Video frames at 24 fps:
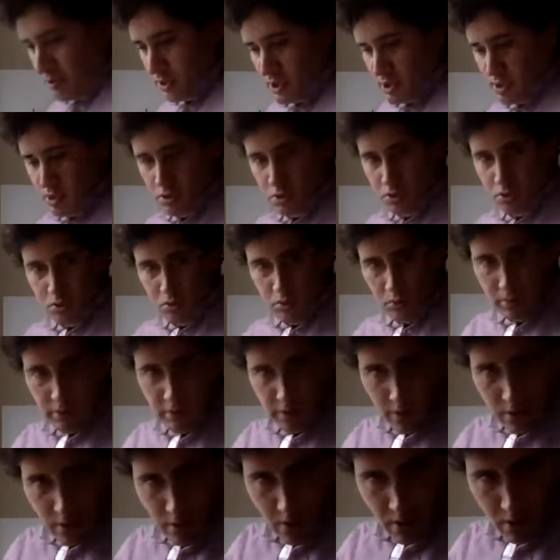players only
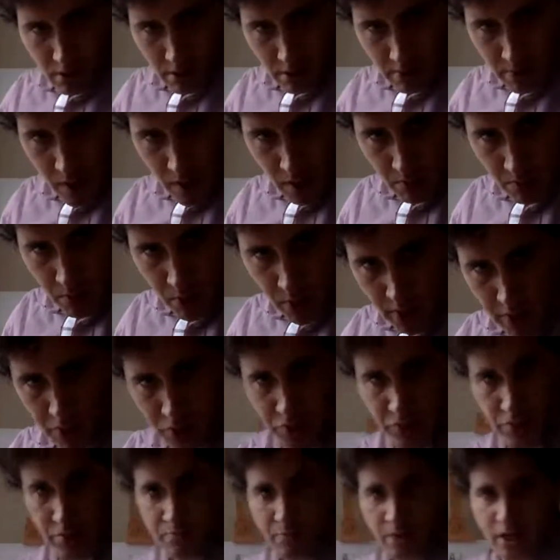care about
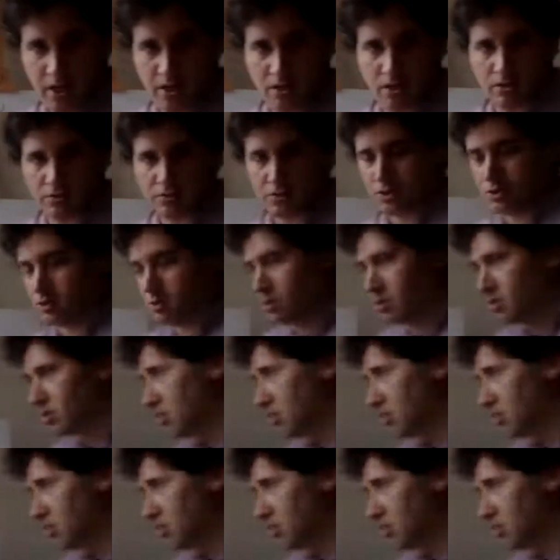monetary payoffs?